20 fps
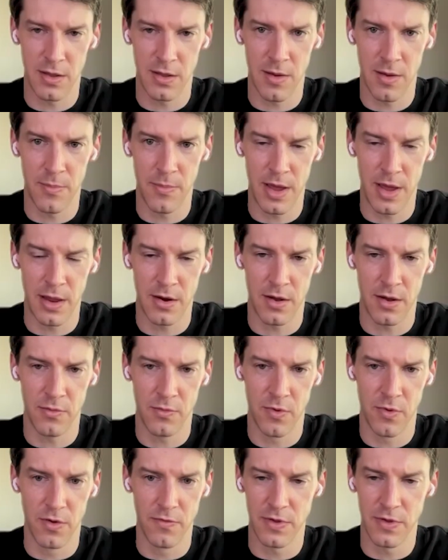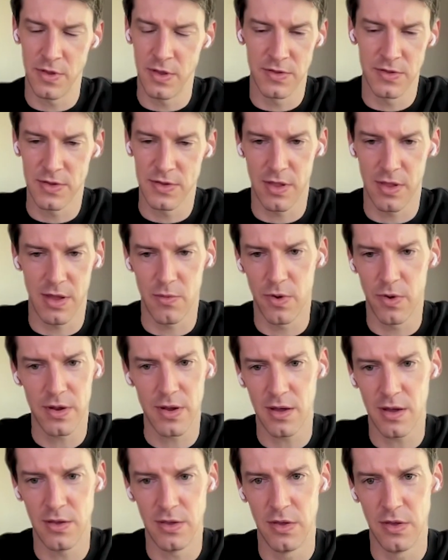a bet on Woolf. And so like what
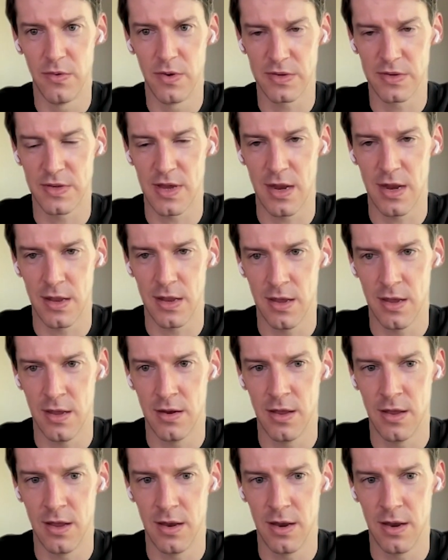got you excited